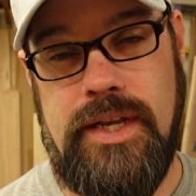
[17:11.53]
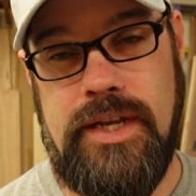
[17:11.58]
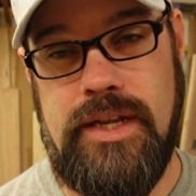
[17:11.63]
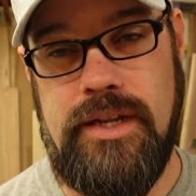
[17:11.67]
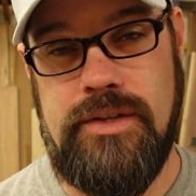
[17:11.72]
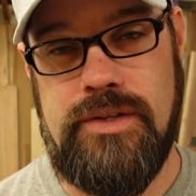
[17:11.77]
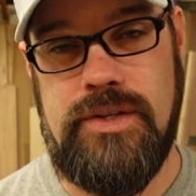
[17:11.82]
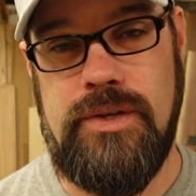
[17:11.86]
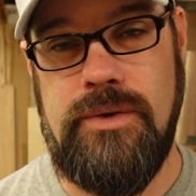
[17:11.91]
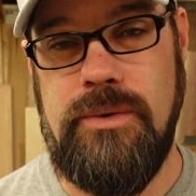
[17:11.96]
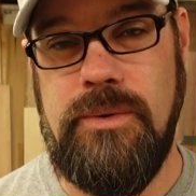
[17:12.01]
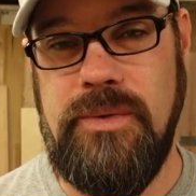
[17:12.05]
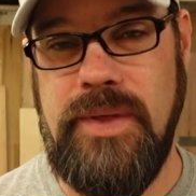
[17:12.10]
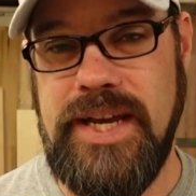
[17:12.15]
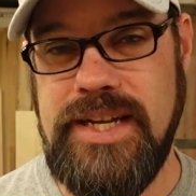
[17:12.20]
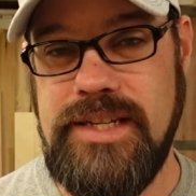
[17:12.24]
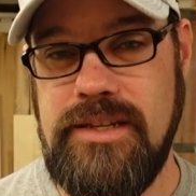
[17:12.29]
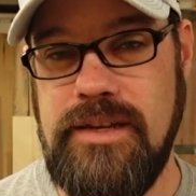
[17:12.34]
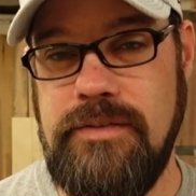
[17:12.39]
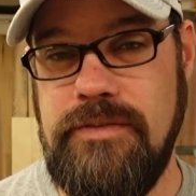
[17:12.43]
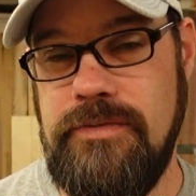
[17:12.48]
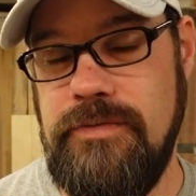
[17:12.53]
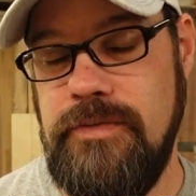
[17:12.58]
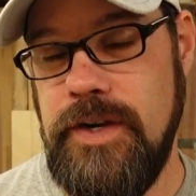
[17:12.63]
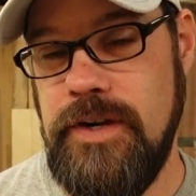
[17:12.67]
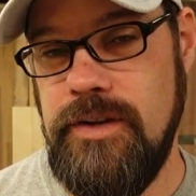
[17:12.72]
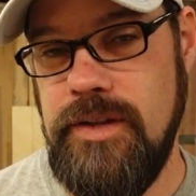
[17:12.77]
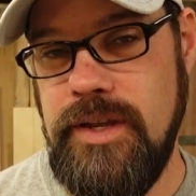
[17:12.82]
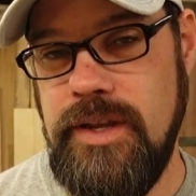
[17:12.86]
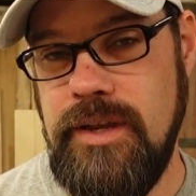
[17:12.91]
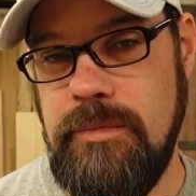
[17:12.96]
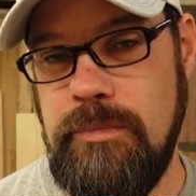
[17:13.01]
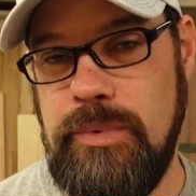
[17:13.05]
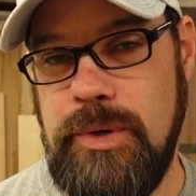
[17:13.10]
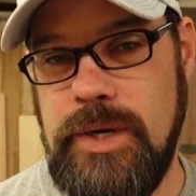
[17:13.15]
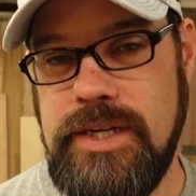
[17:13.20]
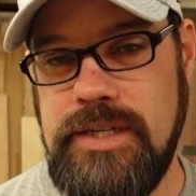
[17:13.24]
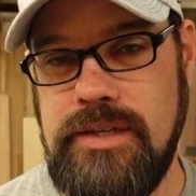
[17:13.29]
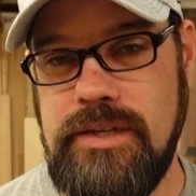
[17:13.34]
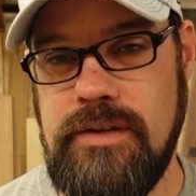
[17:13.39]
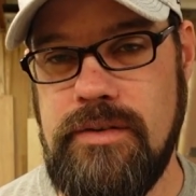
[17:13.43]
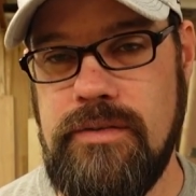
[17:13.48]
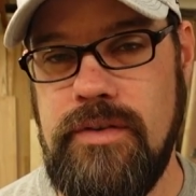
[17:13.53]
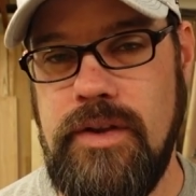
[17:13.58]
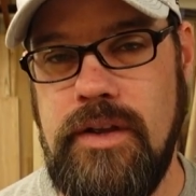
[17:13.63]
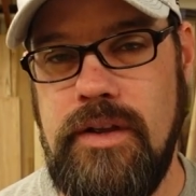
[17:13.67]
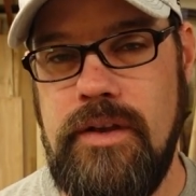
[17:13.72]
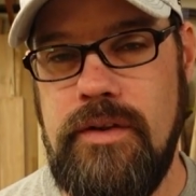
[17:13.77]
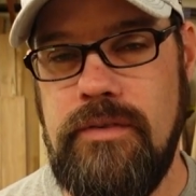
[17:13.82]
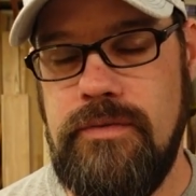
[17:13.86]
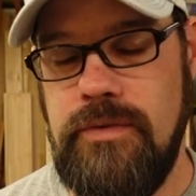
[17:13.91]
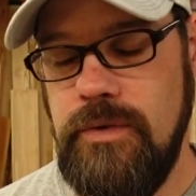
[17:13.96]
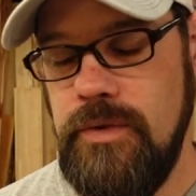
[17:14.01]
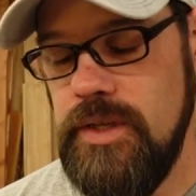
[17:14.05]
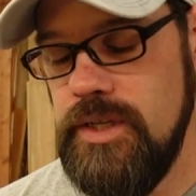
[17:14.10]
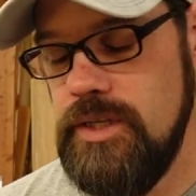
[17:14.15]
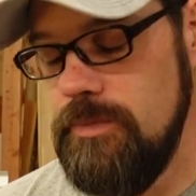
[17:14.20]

And so that's fairly impressive for